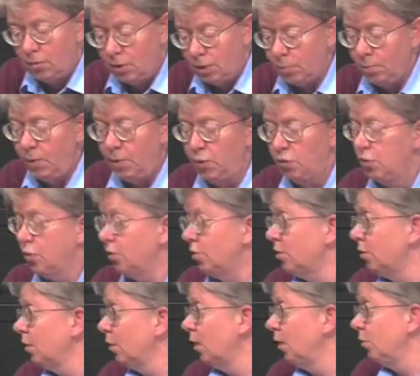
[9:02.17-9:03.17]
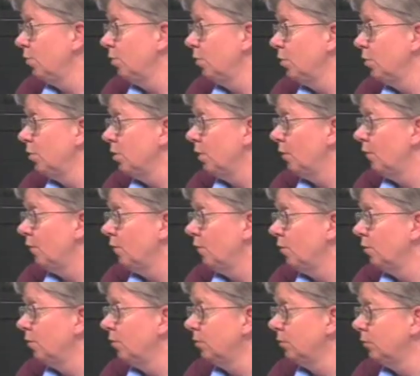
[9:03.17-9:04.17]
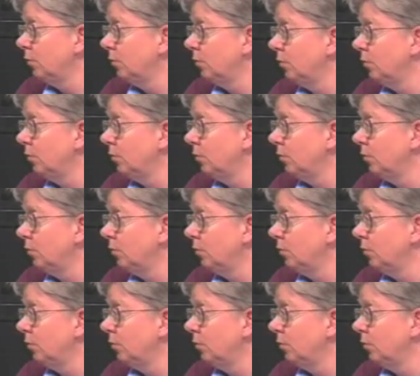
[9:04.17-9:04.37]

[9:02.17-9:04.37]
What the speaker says: expenditures and contributions in federal